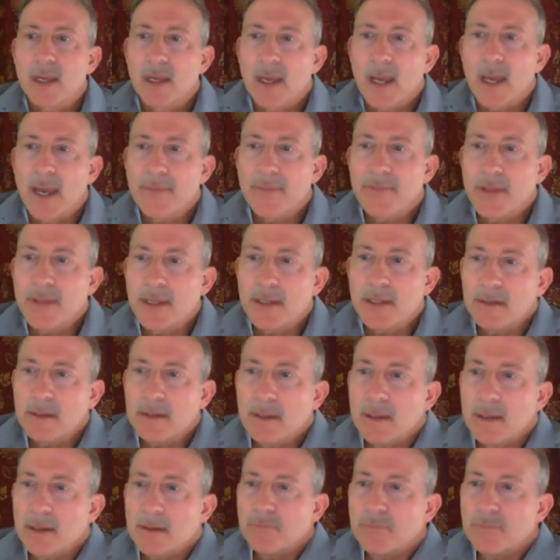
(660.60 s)
And then
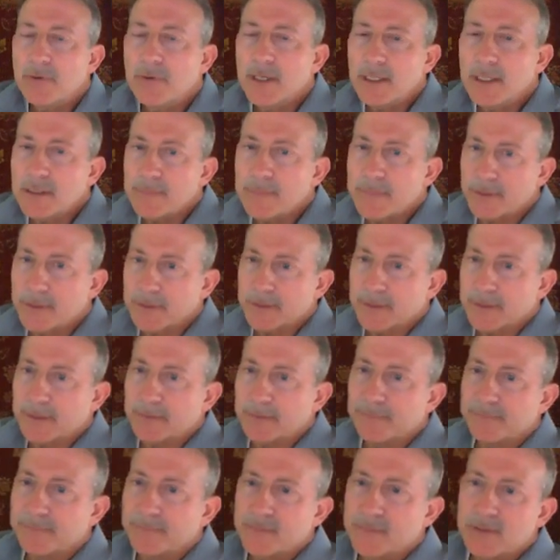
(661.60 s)
predictability.
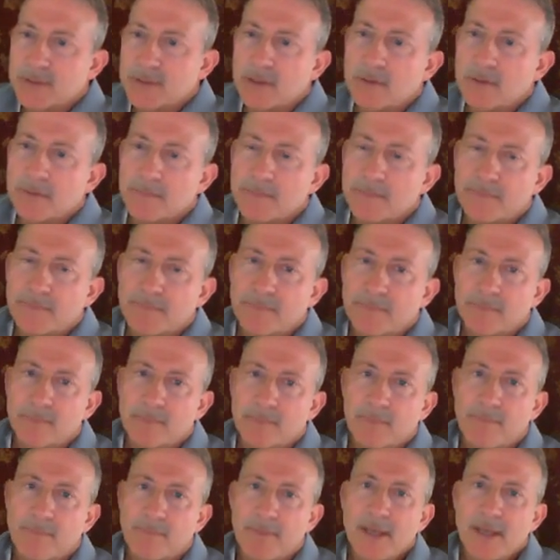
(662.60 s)
So
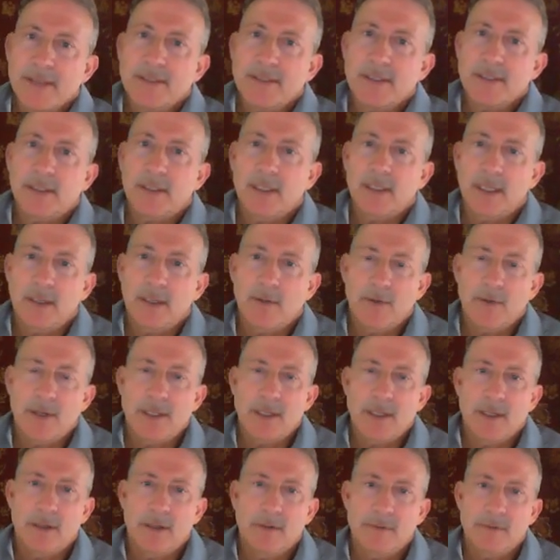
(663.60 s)
basically, we
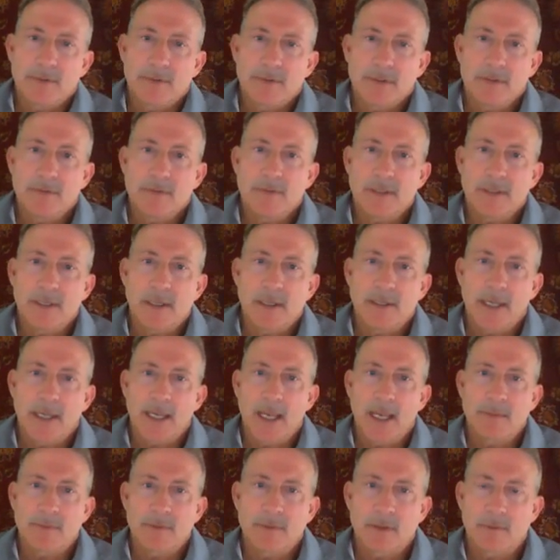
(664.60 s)
know Susie on the
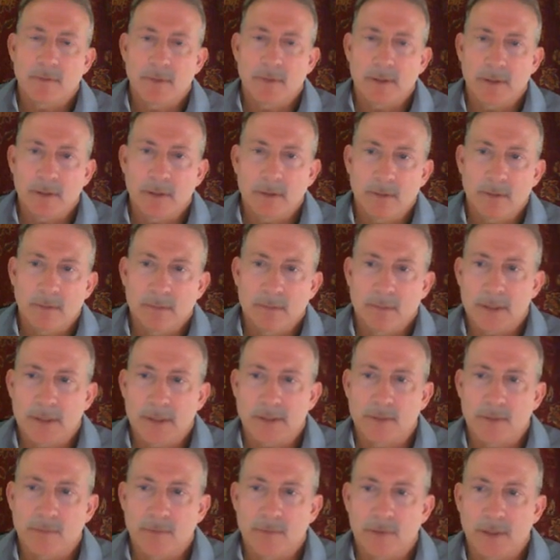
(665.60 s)
hamster wheel
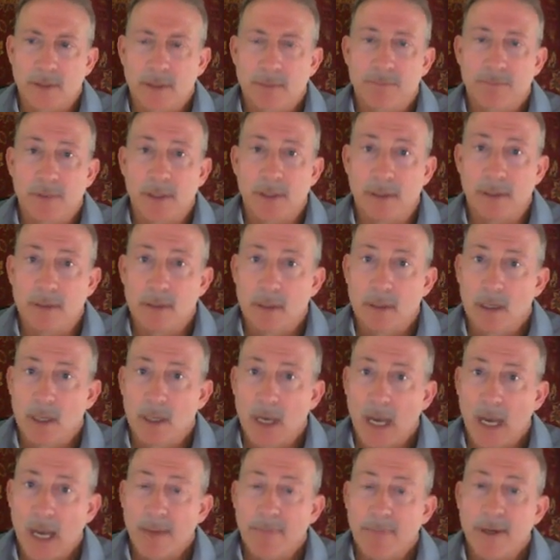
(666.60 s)
doesn't work, but
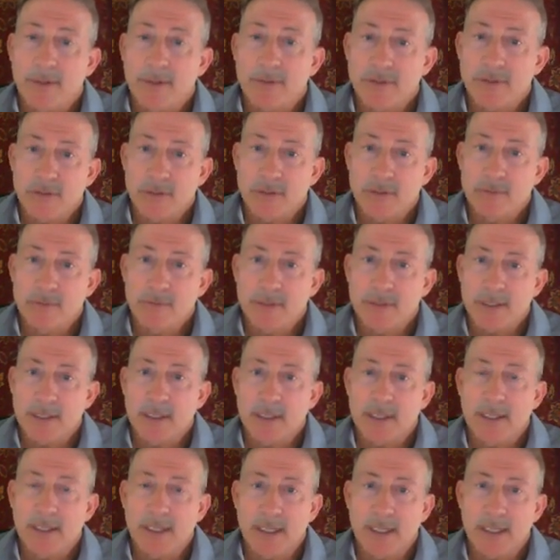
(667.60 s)
how about Susie
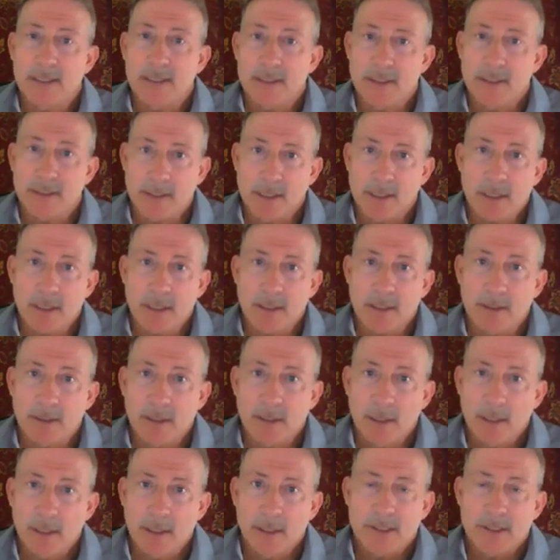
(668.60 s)
getting to done
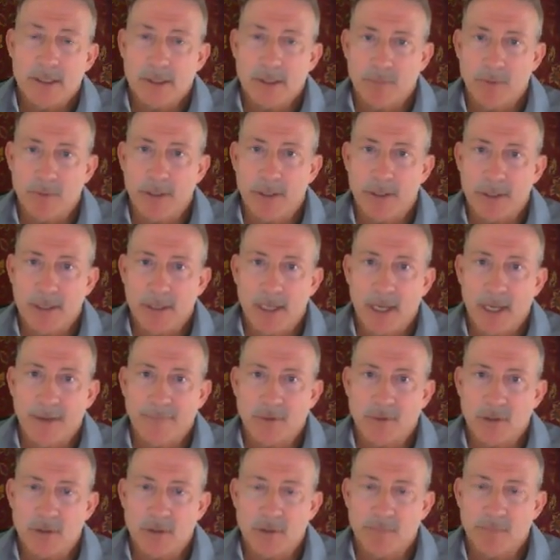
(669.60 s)
sprint
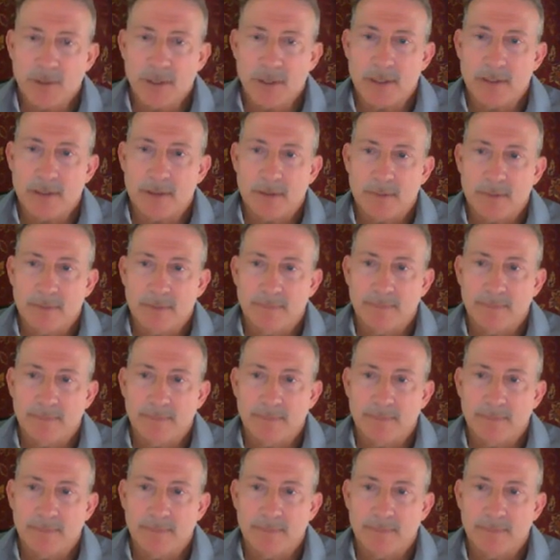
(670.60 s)
after sprint?